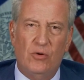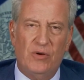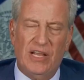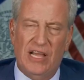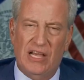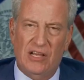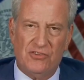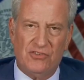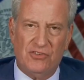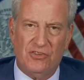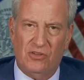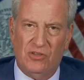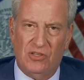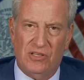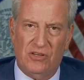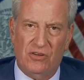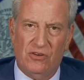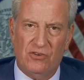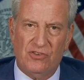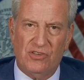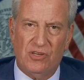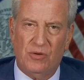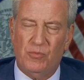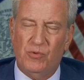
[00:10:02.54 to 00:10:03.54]
national
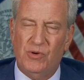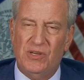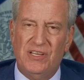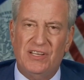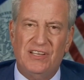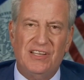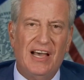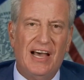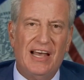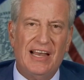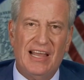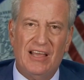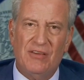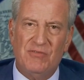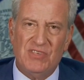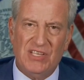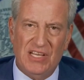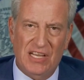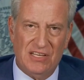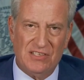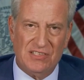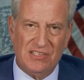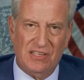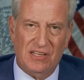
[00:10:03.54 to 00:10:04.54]
leadership. We did not have
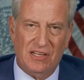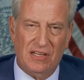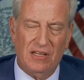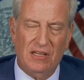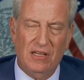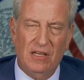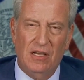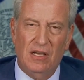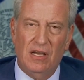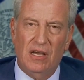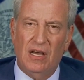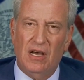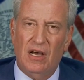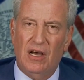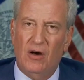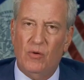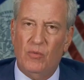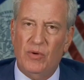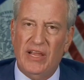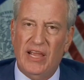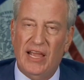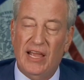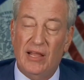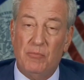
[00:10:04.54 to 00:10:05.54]
testing. Uh,
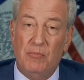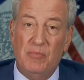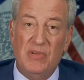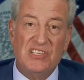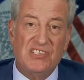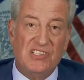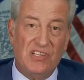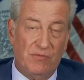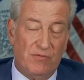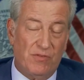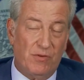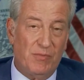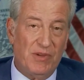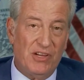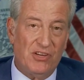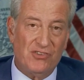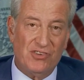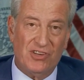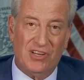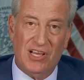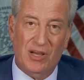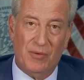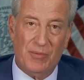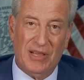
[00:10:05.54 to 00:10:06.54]
we had
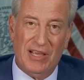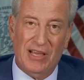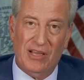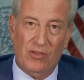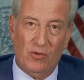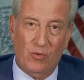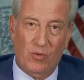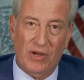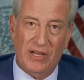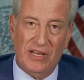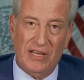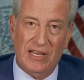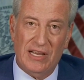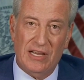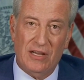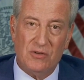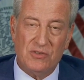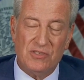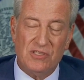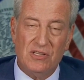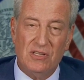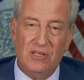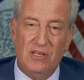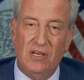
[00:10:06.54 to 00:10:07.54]
misinformation coming out of the White
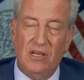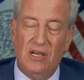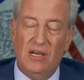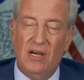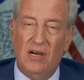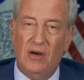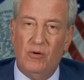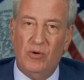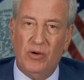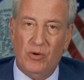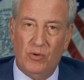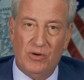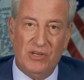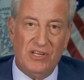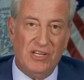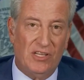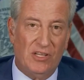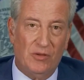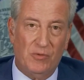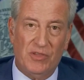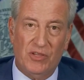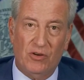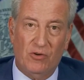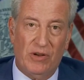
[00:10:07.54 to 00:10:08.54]
House. Uh, we were
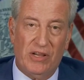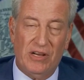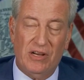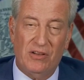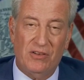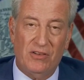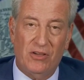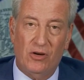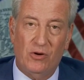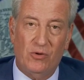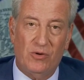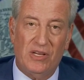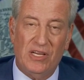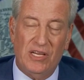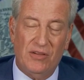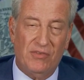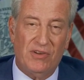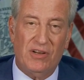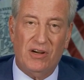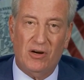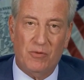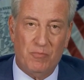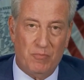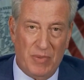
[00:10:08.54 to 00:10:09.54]
dealing with the great unknown.
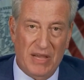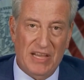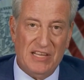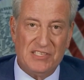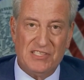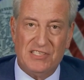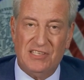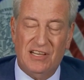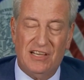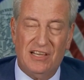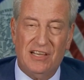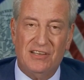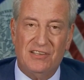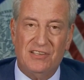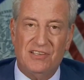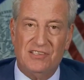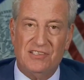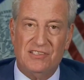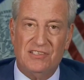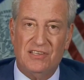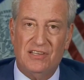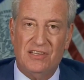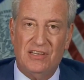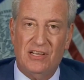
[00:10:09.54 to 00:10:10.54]
Even our best
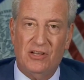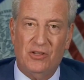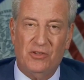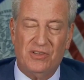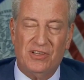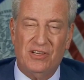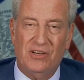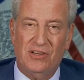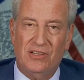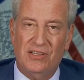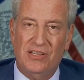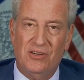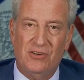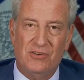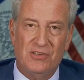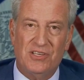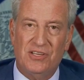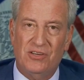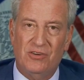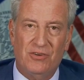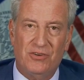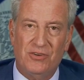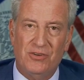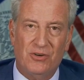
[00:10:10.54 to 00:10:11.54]
scientists and healthcare
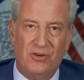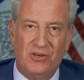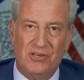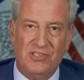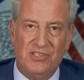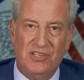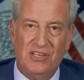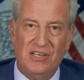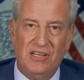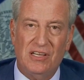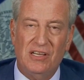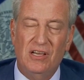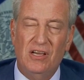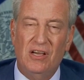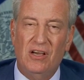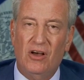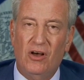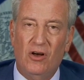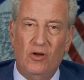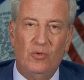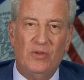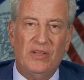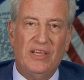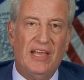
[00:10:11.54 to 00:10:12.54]
leaders here in New York City
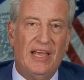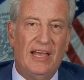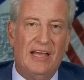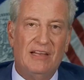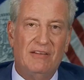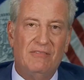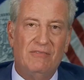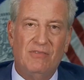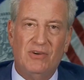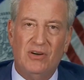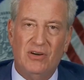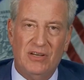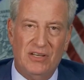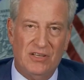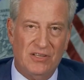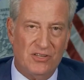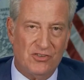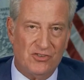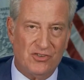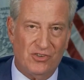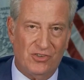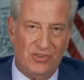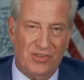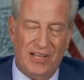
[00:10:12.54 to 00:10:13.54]
only had very
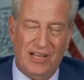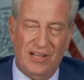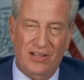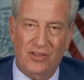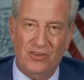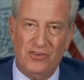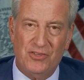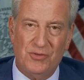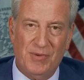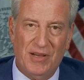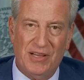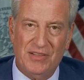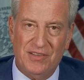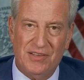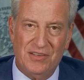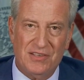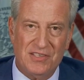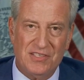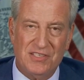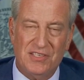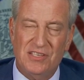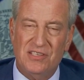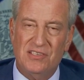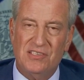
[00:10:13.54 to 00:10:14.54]
initial knowledge about the
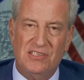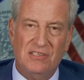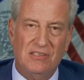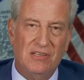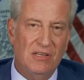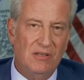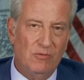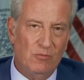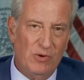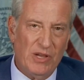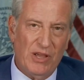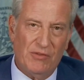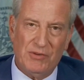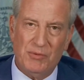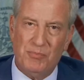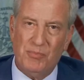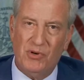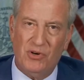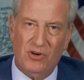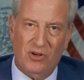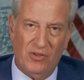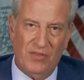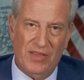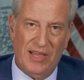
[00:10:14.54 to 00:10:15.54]
disease. We have to
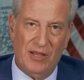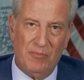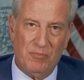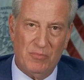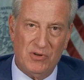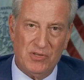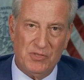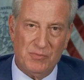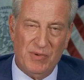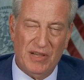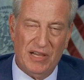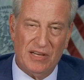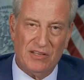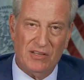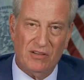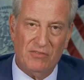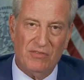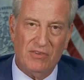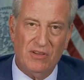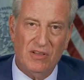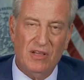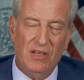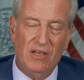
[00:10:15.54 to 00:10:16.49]
put all that in perspective.